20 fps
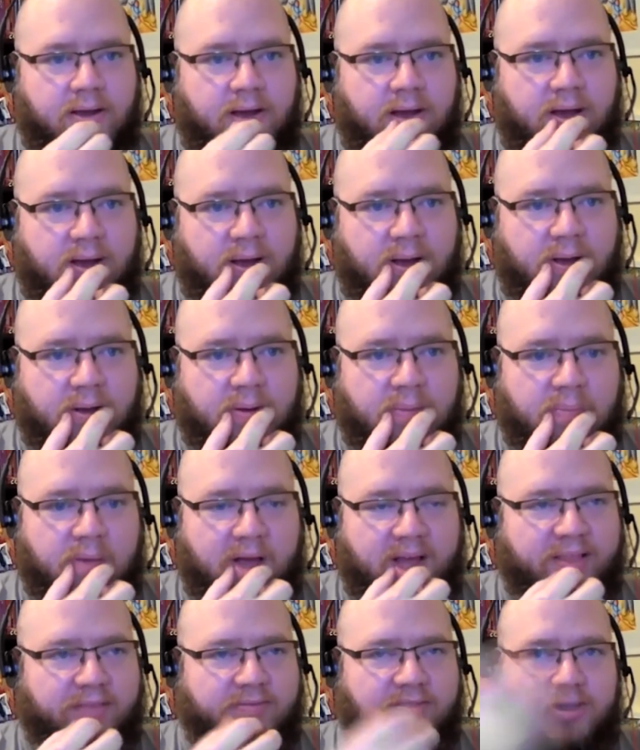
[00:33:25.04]
Um,
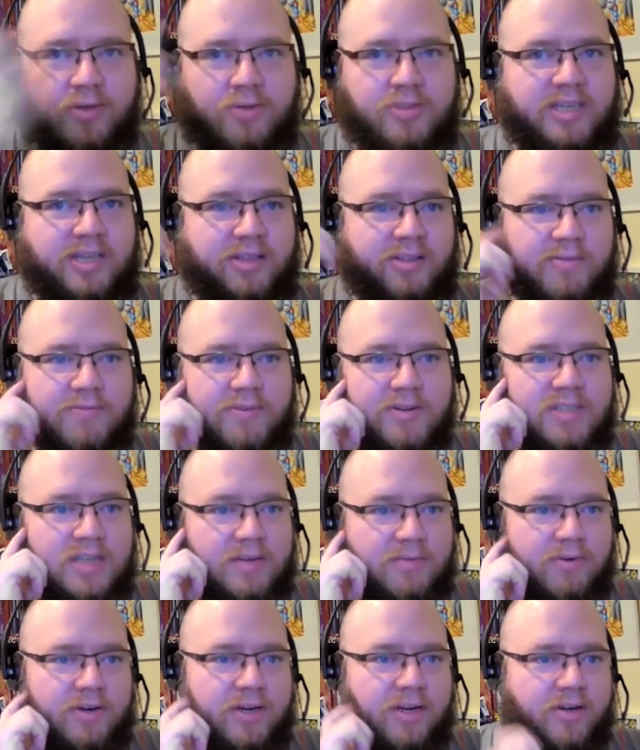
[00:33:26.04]
I lived in New Zealand for
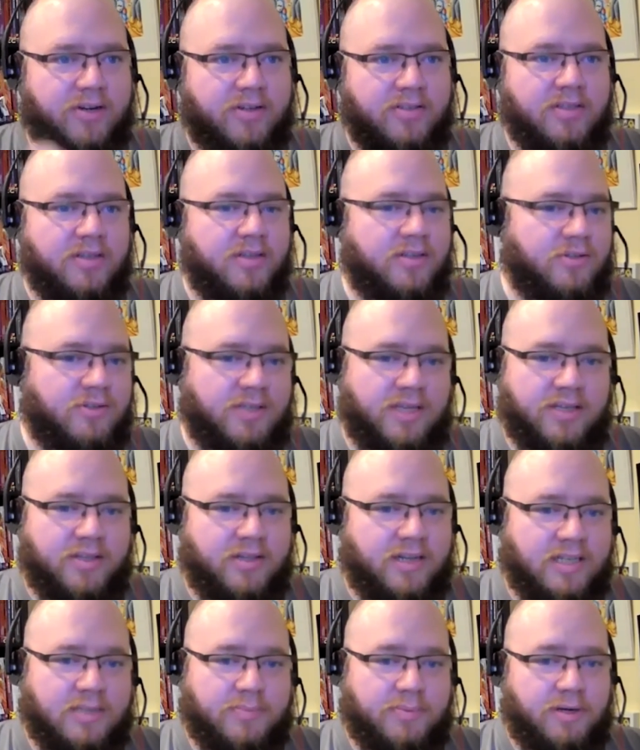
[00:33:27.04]
several years, and New
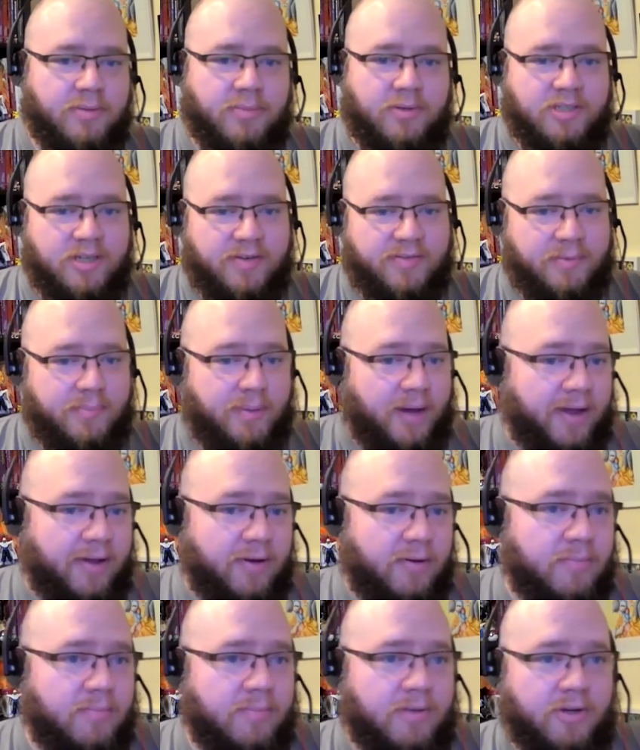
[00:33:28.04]
Zealand has pretty much every
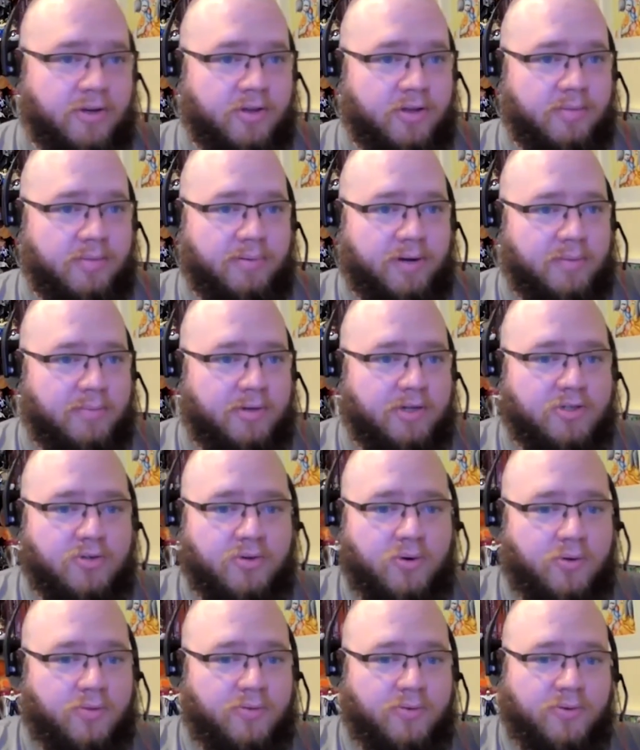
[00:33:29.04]
biome, and you can pretty much
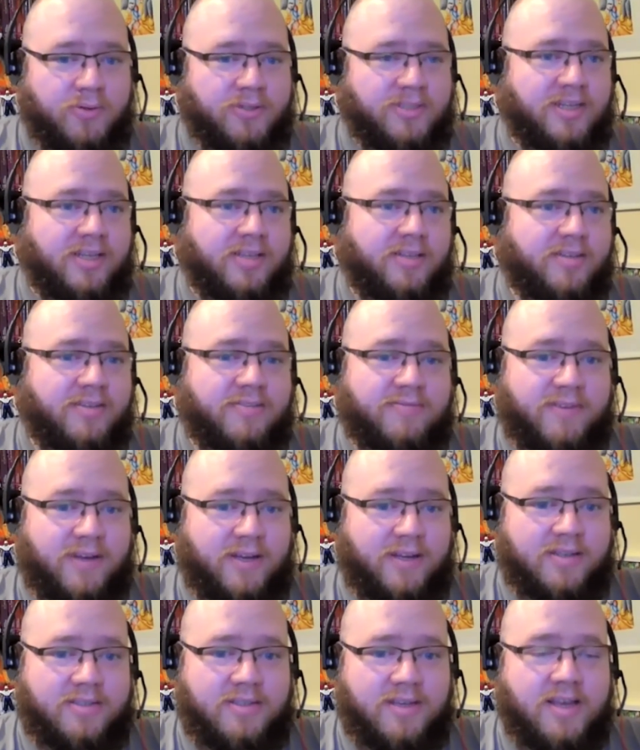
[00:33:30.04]
scroll through New Zealand and
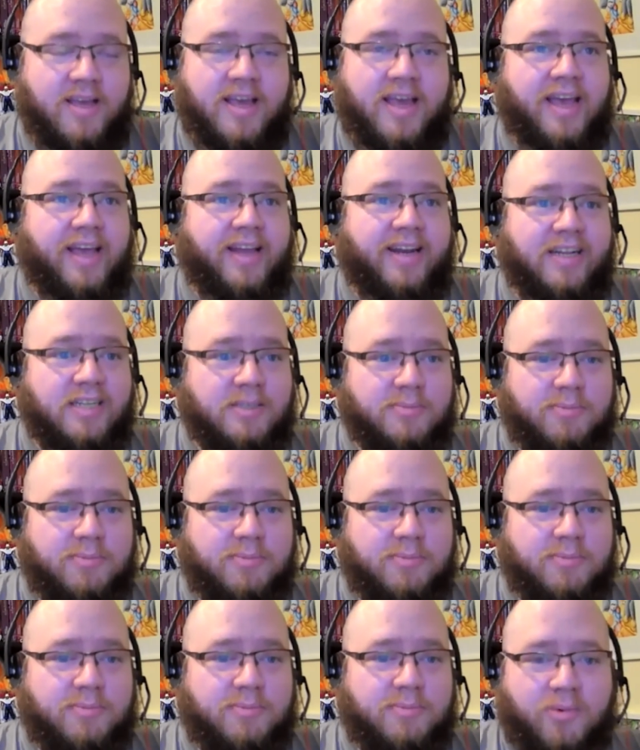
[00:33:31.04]
find any
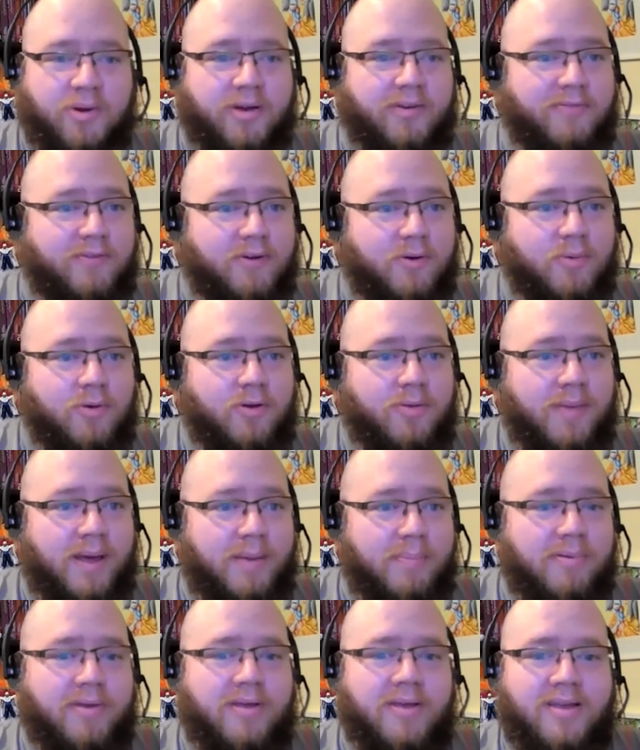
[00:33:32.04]
inspiration you want for a world
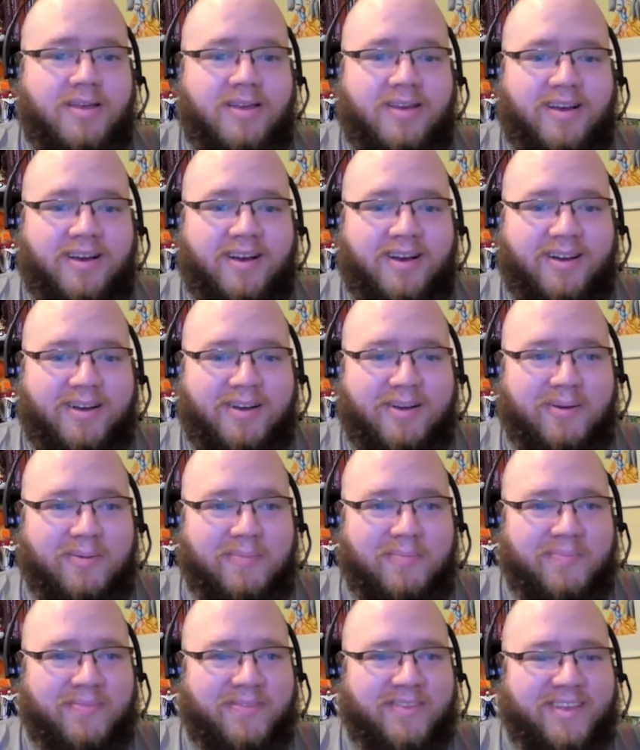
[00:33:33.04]
map.
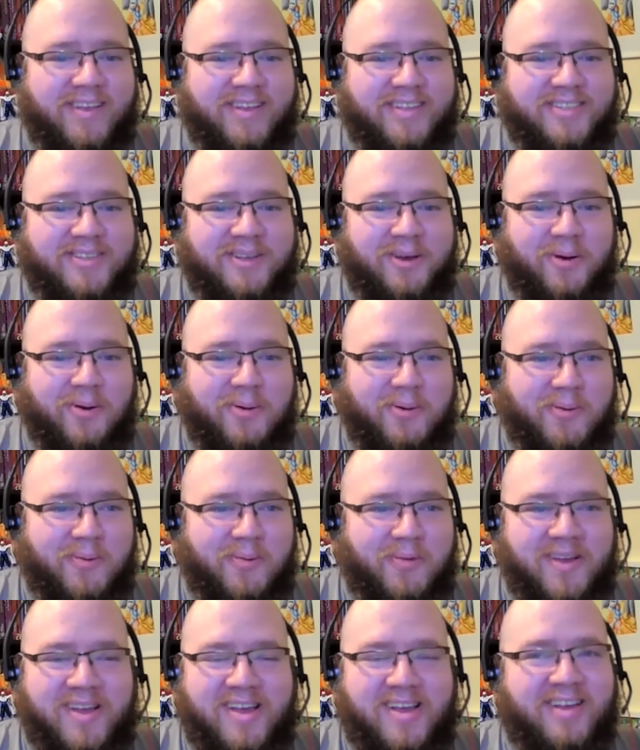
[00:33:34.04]
Um,
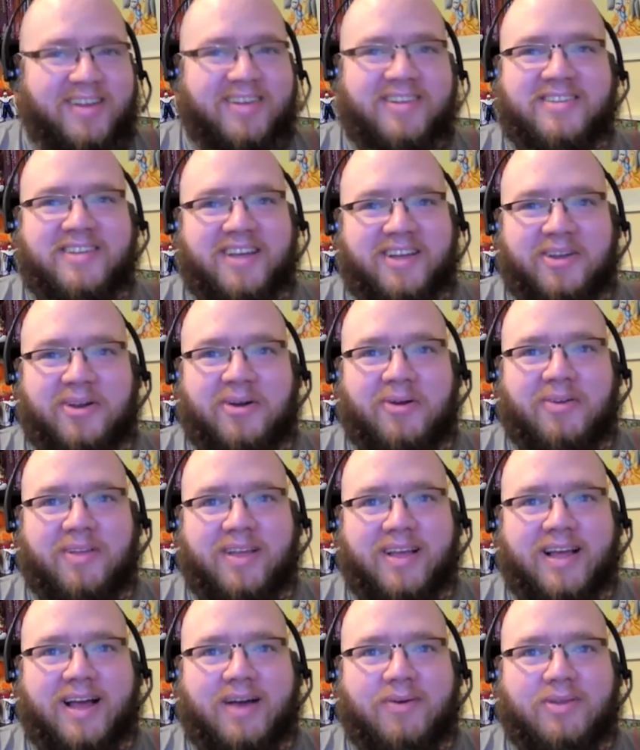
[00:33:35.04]
so, uh, you know,
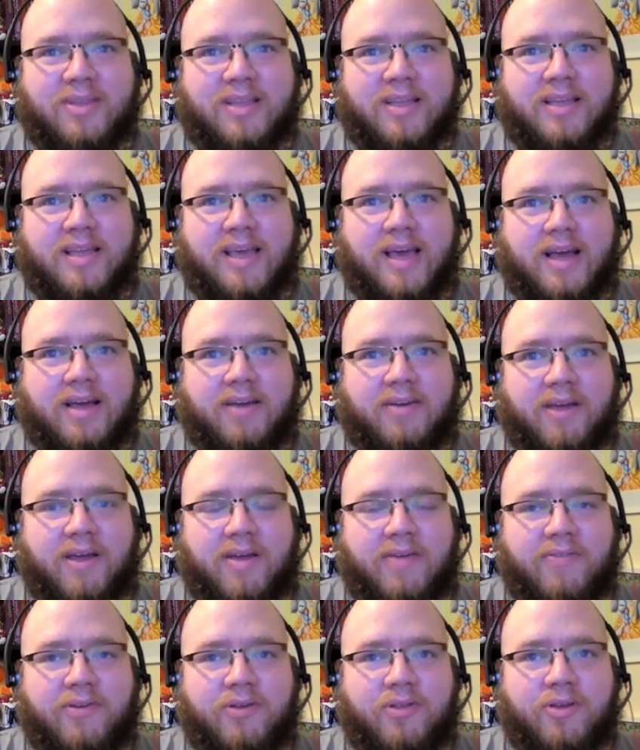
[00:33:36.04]
like I would think, yeah,
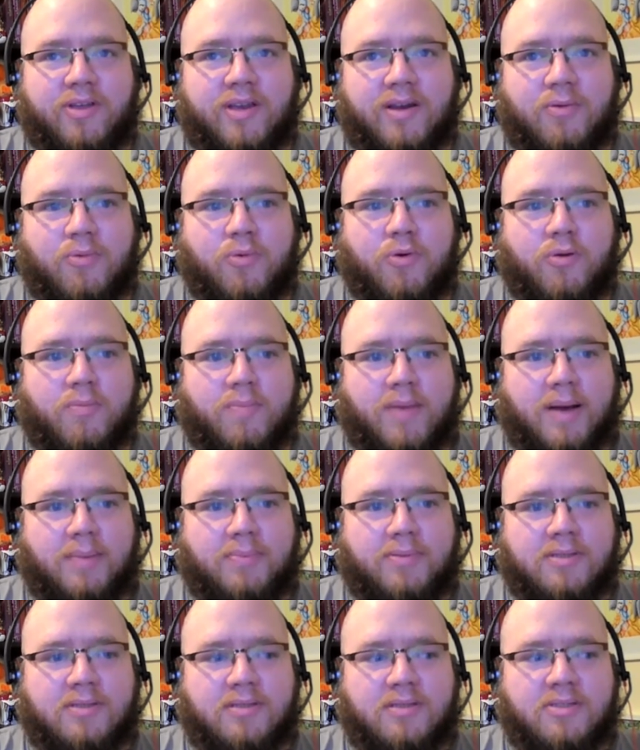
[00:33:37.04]
if you're looking at world
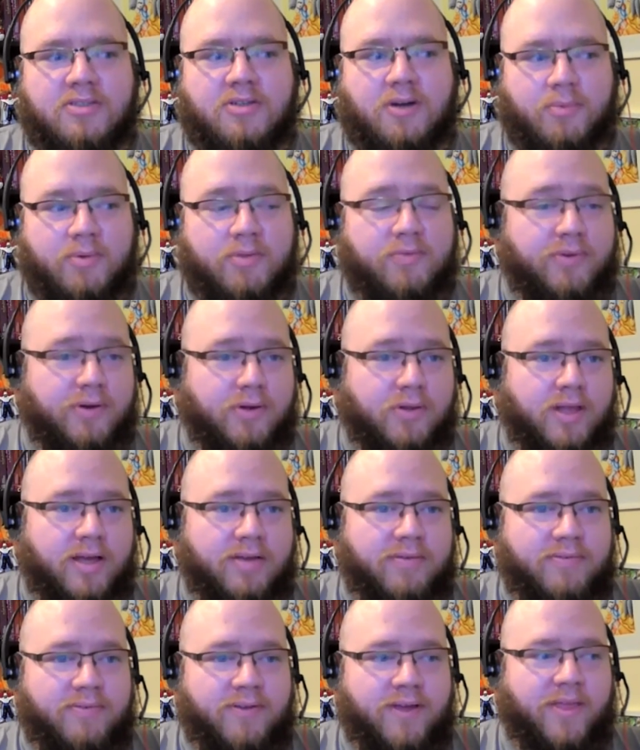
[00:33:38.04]
maps, start with real
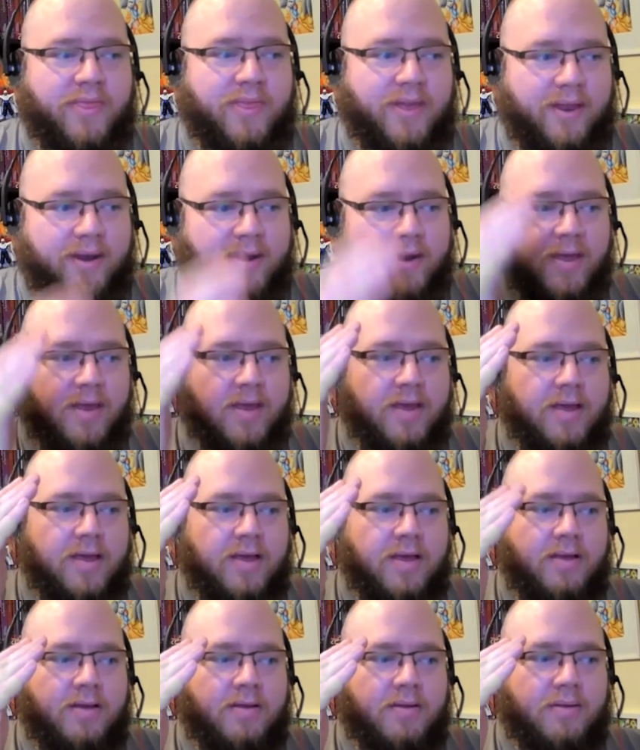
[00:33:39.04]
life, and then
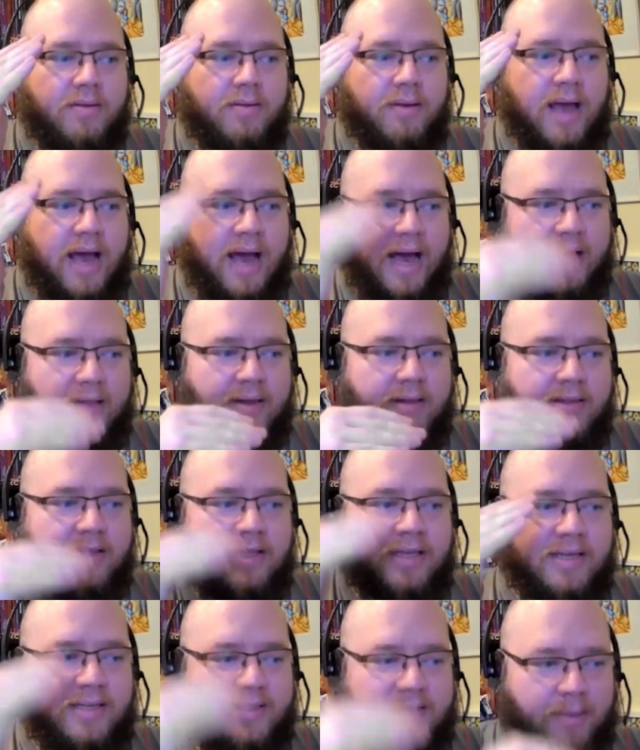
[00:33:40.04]
add
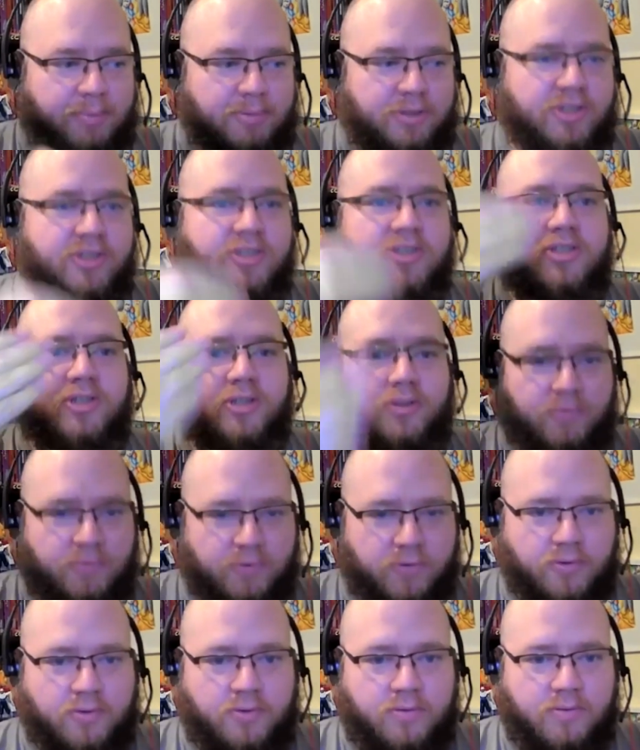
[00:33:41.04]
the exceptions to the
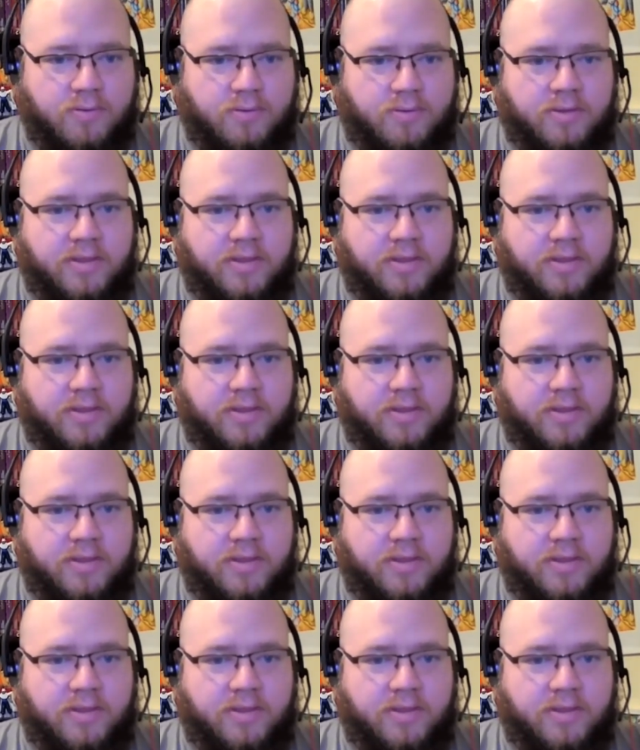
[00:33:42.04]
rule.